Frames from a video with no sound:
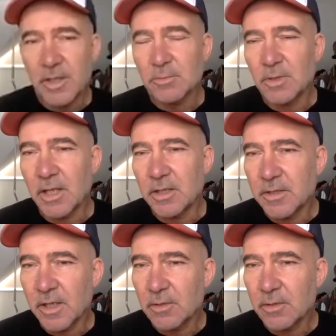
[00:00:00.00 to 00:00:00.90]
related to
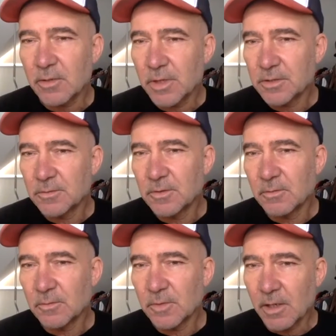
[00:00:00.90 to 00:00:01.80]
that question
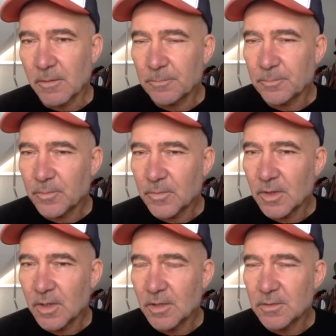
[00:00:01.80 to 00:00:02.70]

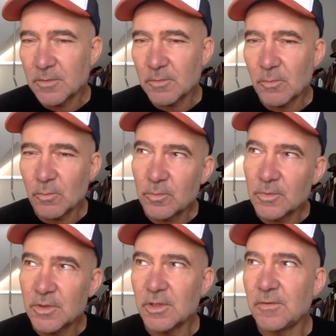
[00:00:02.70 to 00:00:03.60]
is, do
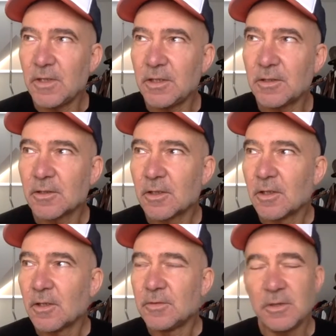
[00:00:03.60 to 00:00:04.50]
you think,
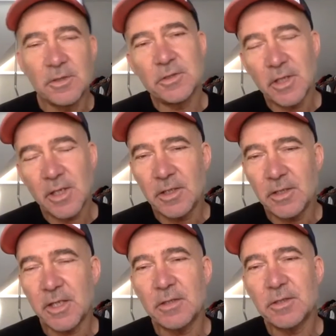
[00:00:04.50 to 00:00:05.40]
did you get any
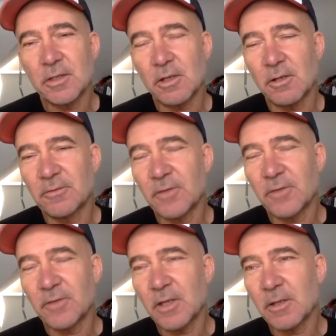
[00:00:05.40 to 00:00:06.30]
sense of
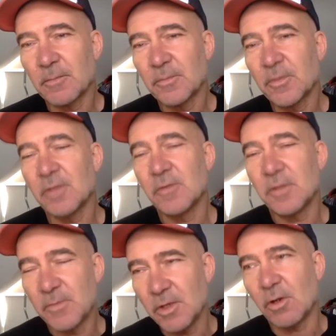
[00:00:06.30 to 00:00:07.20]

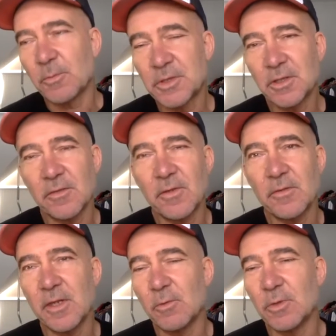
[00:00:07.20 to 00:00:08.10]
the opposite, that
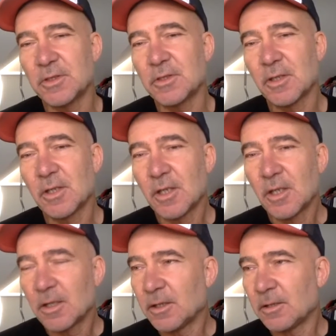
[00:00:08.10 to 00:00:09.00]
there was
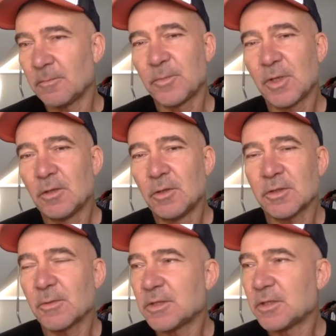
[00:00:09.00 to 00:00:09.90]
not so
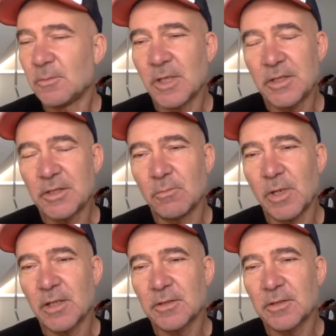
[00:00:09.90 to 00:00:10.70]
much assimilation, but